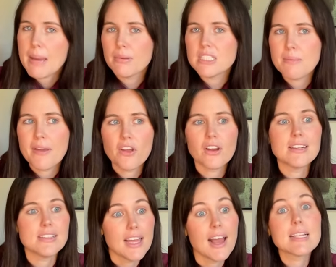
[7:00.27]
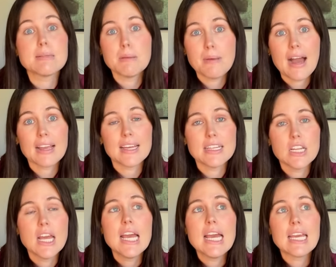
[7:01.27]
able to be there because he has to be back
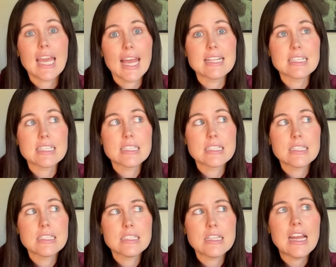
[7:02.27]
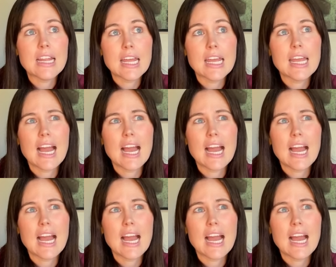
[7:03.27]
in Kansas City,